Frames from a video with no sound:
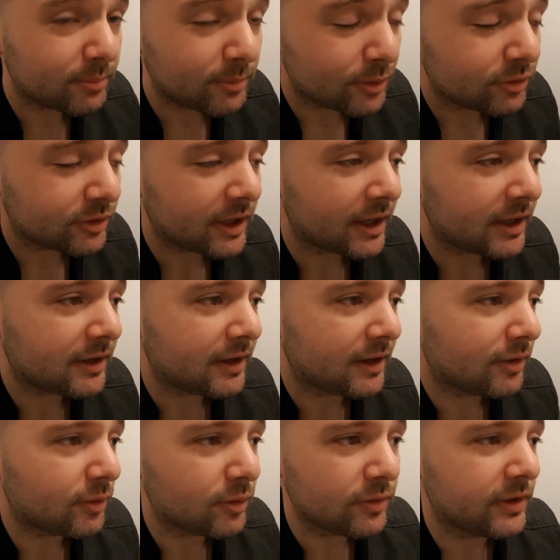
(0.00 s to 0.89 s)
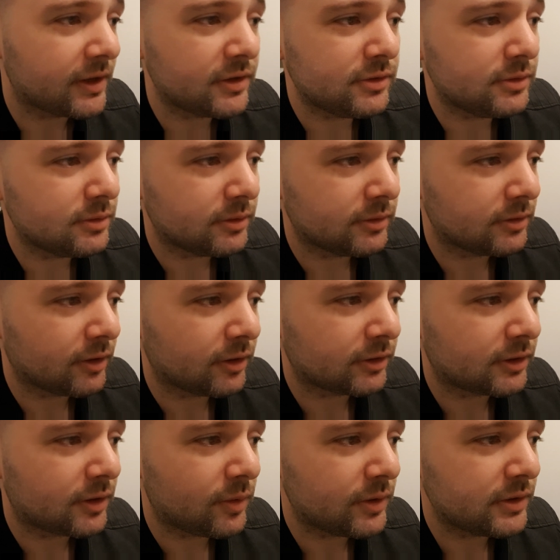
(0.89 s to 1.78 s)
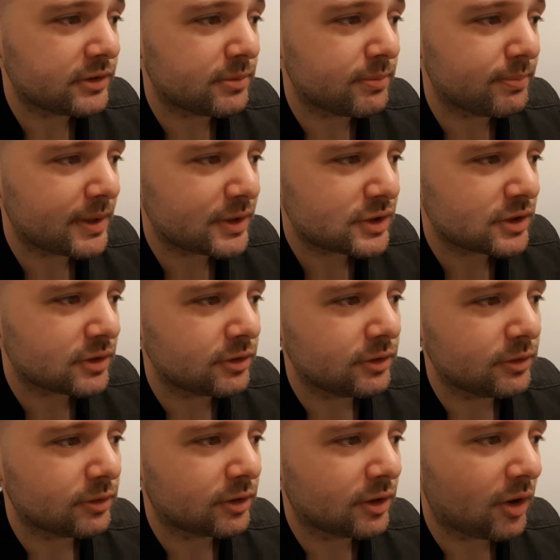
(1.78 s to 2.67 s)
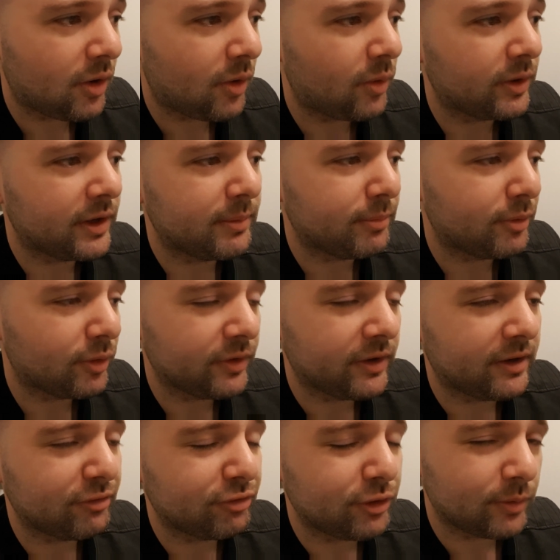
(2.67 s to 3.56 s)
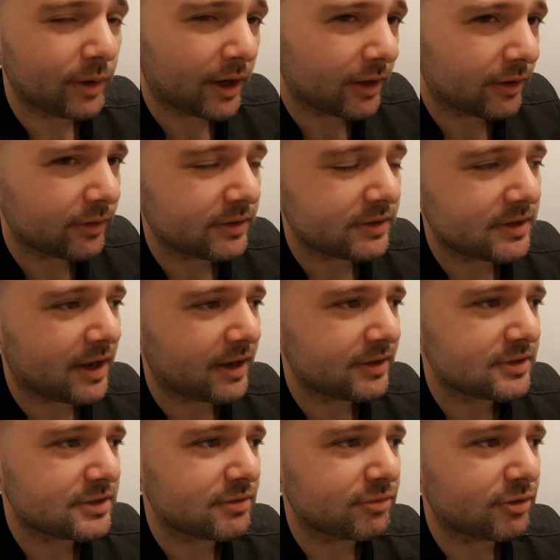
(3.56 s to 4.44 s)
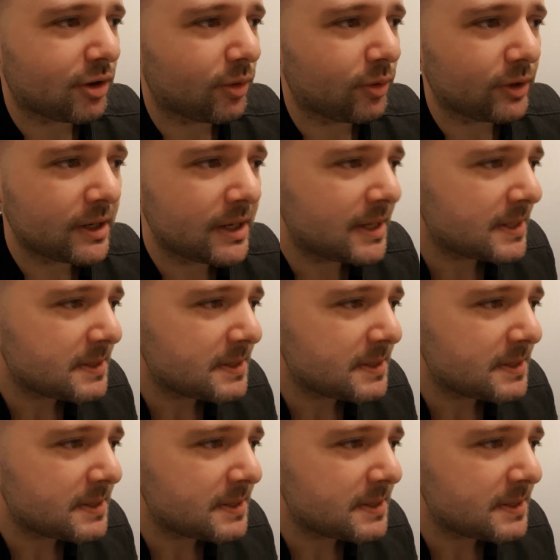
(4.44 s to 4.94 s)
most likely, or that you're not going to measure your code in more than a few hundred lines of code.